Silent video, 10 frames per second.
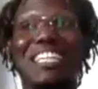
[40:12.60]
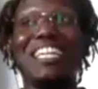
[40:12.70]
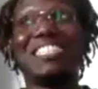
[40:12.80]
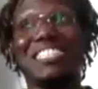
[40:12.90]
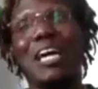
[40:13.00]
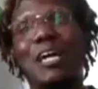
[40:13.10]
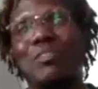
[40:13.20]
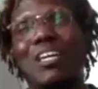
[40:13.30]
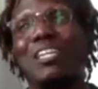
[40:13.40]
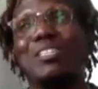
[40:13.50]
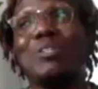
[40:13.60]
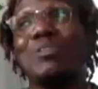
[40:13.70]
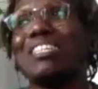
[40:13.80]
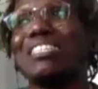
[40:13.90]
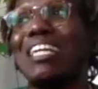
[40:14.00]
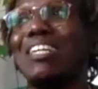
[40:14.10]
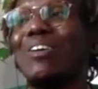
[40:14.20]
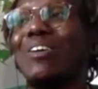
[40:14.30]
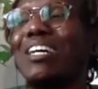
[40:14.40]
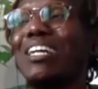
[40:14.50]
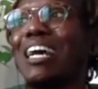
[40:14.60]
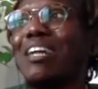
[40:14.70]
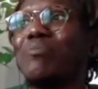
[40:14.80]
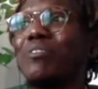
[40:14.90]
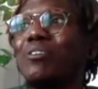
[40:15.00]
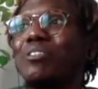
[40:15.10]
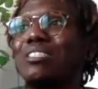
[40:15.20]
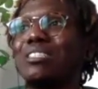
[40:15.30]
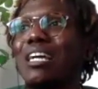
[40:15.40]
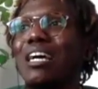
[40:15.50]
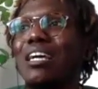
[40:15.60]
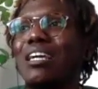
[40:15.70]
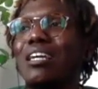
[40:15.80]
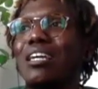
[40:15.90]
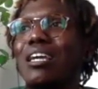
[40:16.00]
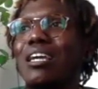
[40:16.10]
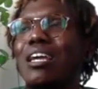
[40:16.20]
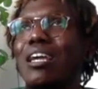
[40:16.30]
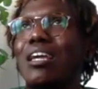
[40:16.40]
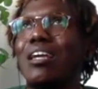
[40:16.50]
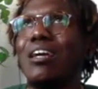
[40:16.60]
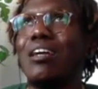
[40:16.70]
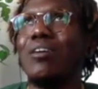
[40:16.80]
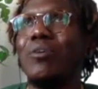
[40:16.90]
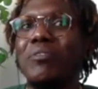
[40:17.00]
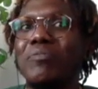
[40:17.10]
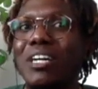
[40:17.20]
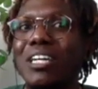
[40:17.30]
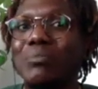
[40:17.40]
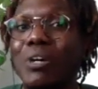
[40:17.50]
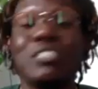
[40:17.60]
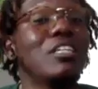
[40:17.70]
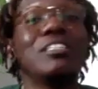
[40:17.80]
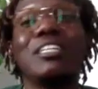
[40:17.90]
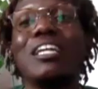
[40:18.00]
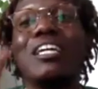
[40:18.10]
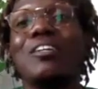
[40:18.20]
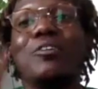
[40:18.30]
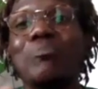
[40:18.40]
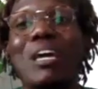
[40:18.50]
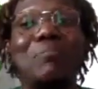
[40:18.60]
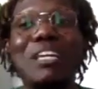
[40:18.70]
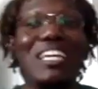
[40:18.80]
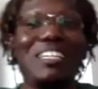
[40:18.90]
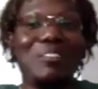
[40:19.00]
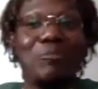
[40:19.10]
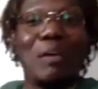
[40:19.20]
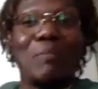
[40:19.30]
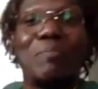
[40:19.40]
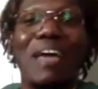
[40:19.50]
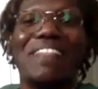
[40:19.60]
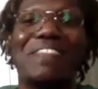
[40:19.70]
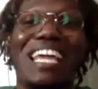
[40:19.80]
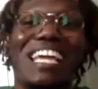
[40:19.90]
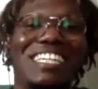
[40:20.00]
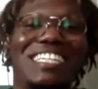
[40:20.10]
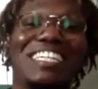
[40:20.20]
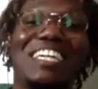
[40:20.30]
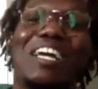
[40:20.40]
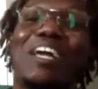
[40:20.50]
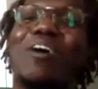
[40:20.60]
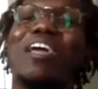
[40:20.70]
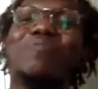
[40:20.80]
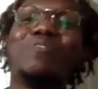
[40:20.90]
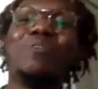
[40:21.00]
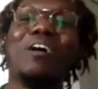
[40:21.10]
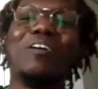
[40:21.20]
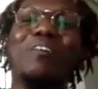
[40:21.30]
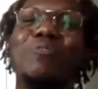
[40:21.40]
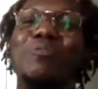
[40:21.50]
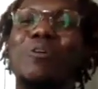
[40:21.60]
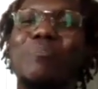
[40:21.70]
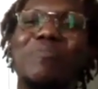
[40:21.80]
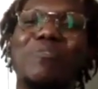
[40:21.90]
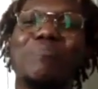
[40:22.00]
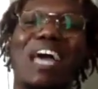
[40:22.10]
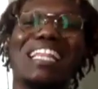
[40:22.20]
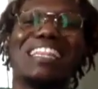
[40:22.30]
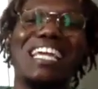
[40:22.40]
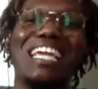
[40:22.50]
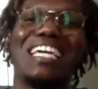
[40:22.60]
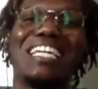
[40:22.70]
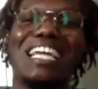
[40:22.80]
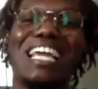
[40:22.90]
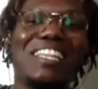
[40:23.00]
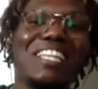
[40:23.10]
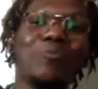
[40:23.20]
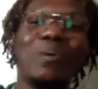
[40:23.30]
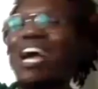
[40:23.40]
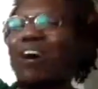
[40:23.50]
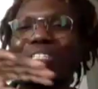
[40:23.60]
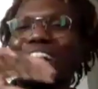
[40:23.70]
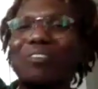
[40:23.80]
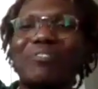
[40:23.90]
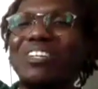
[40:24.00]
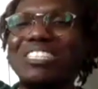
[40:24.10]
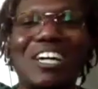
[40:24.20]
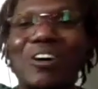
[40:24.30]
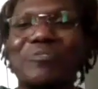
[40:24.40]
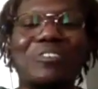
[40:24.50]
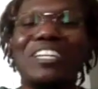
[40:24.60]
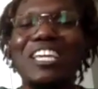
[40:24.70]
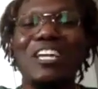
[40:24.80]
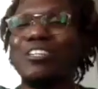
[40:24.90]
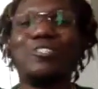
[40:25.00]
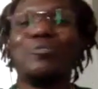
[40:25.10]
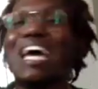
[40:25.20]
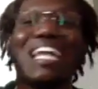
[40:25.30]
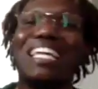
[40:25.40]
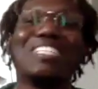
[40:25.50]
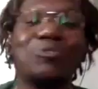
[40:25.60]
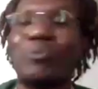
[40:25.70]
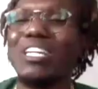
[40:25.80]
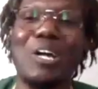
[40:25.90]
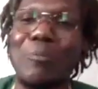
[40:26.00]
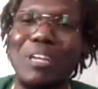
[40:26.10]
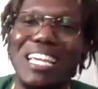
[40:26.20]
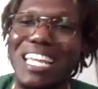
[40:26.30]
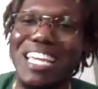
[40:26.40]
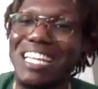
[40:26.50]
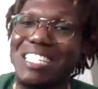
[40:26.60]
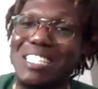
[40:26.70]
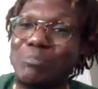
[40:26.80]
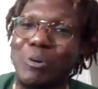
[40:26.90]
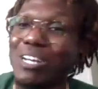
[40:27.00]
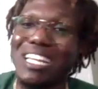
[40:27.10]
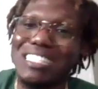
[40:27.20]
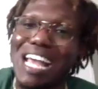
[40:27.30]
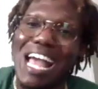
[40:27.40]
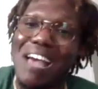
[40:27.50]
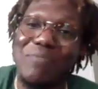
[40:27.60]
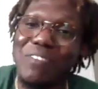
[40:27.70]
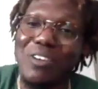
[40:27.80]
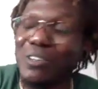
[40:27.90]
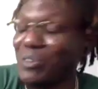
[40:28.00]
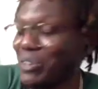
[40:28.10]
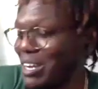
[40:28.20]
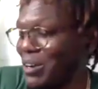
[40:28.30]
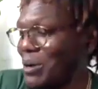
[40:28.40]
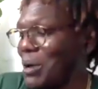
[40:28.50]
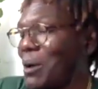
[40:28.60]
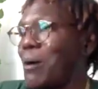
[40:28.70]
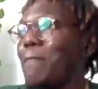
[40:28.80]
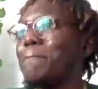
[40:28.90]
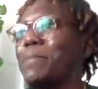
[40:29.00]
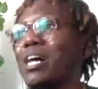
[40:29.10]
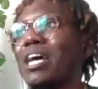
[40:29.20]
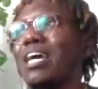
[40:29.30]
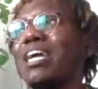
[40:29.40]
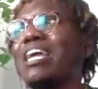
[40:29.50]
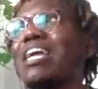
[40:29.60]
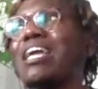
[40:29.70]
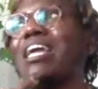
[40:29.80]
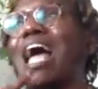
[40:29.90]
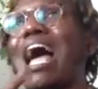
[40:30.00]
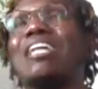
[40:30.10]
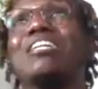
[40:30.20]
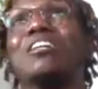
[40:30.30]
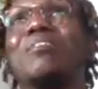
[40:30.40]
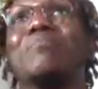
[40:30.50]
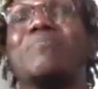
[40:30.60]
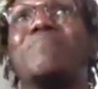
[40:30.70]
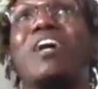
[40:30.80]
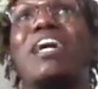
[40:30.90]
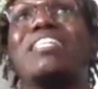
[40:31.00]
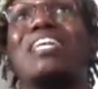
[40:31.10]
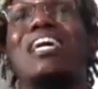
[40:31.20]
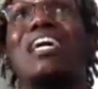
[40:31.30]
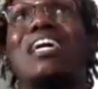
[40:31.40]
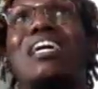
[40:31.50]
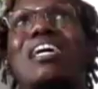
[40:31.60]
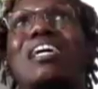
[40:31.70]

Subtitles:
say the same thing too, because I know a lot of folks is like, who the fuck is Marshall? Nigga, you met me back then. If you knew me from back then, and then we always talk for years, you got to get to re-know me again at this point. That's how I feel, you know. But I love the fact that